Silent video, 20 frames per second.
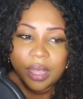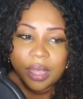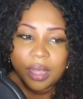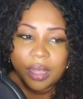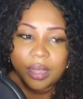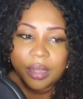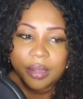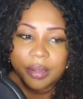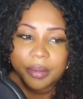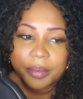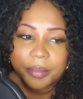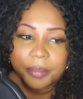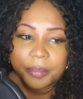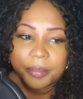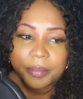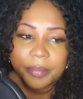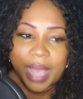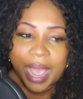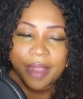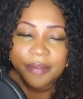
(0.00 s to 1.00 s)

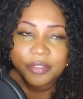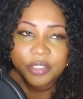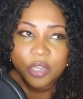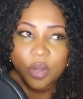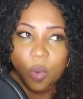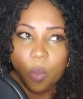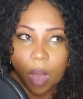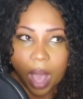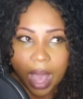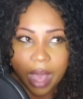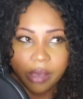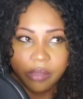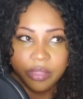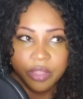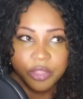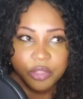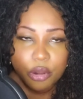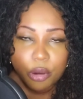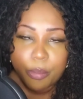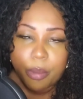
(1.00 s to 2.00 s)
After a while,
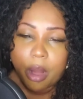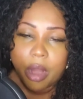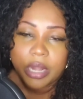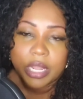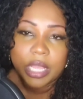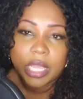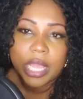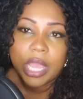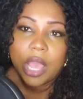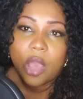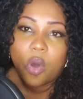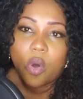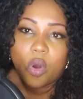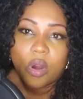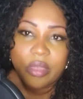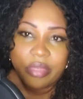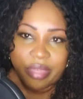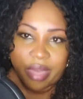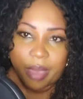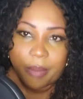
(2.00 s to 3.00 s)
the third party
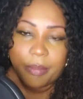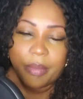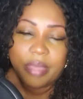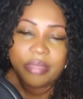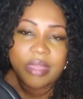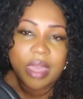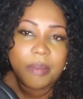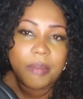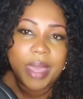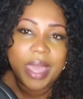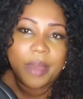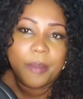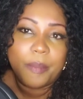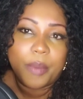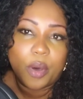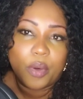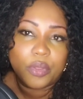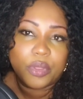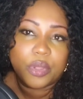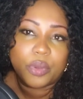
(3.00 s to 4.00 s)
or them, they may
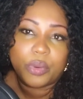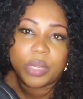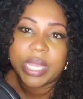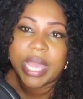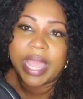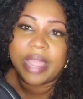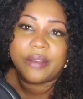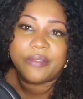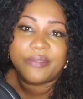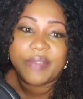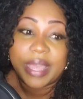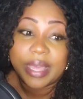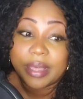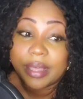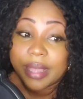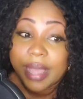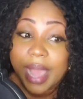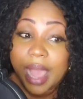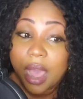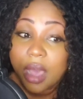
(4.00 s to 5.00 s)
both create fake
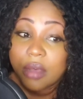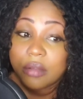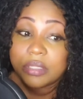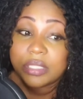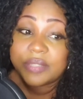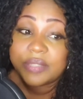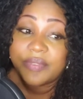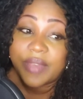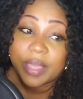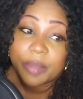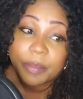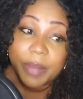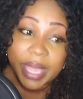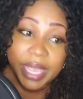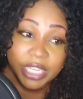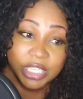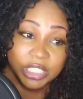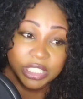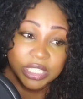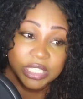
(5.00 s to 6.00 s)
accounts, fake
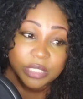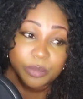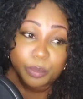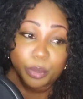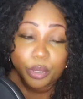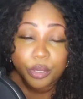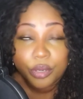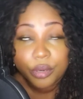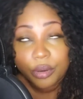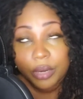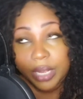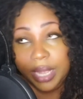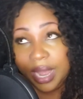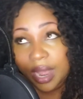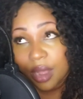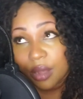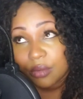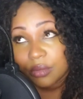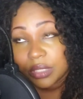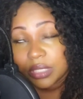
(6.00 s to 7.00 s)
pages, burner
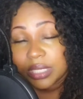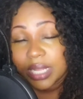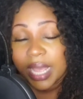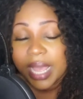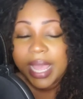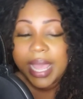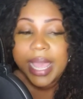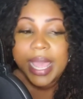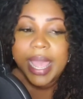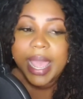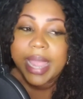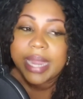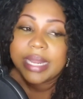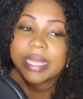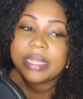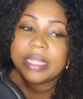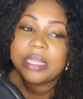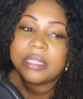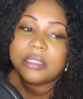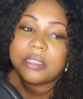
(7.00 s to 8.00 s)
accounts,
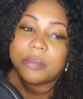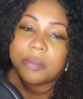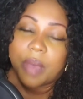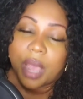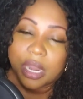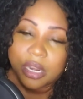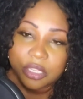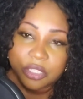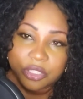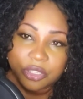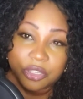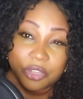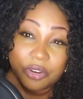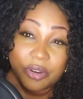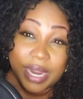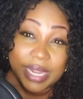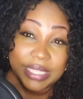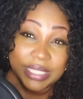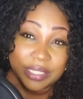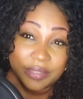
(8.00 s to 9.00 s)
anything to monitor
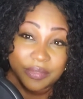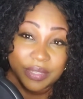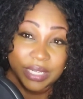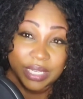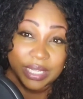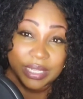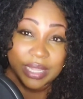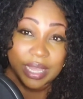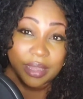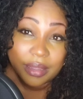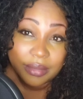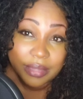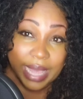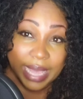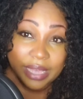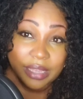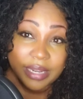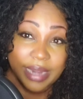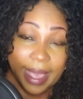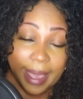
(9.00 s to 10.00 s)
your activity.
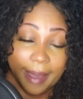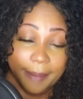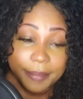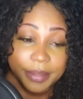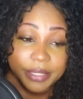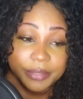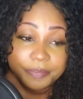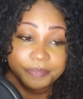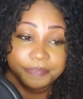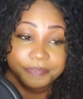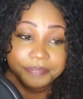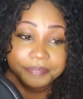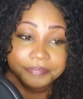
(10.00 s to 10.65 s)
That could happen.